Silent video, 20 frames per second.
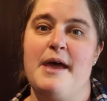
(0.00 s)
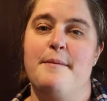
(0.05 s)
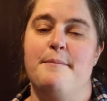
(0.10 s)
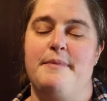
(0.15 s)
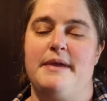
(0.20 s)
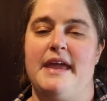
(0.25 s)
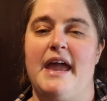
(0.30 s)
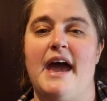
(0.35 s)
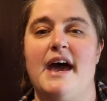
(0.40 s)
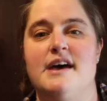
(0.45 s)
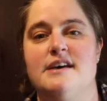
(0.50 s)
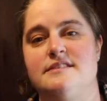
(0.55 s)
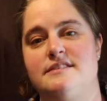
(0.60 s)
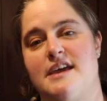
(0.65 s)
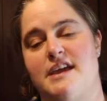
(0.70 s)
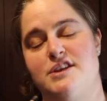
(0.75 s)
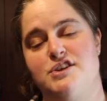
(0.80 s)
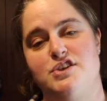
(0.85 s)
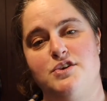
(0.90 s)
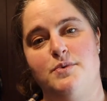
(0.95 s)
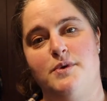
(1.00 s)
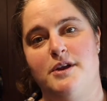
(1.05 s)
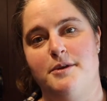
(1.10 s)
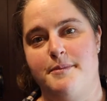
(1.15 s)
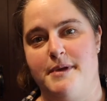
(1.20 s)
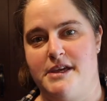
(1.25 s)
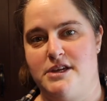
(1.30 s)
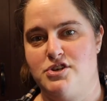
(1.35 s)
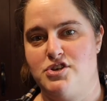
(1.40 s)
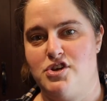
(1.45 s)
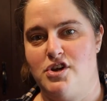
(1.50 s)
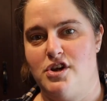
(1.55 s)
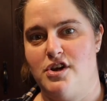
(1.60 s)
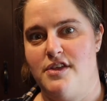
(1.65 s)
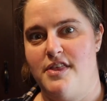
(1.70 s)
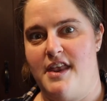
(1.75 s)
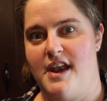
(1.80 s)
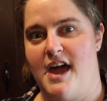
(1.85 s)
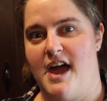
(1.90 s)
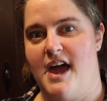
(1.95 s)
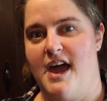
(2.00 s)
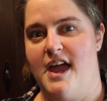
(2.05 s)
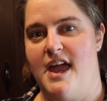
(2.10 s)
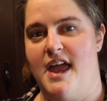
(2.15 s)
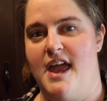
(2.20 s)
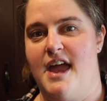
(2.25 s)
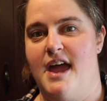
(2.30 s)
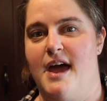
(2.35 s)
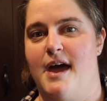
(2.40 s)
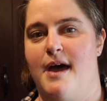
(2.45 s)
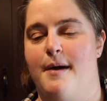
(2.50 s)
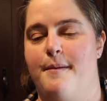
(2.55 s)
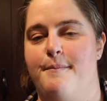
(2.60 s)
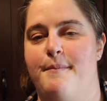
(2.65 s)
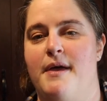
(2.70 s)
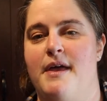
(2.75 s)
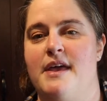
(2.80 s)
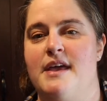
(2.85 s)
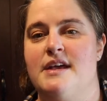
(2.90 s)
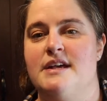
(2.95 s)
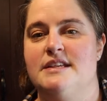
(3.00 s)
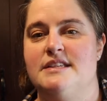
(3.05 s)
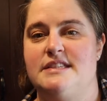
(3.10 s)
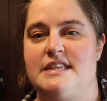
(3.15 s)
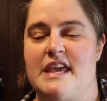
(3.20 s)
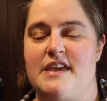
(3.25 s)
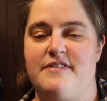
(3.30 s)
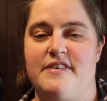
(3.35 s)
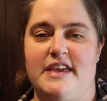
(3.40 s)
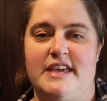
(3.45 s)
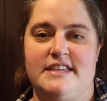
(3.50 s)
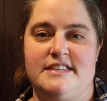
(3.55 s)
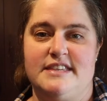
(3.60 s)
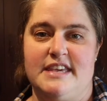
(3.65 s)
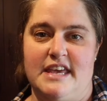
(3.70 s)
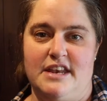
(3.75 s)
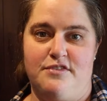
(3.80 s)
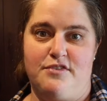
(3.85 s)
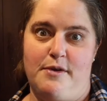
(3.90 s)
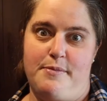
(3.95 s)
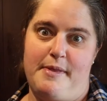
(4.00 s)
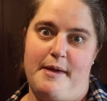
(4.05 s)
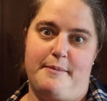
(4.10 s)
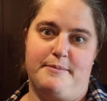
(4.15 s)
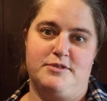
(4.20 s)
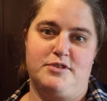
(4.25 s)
because I do want to make sure that I am saving seed from them.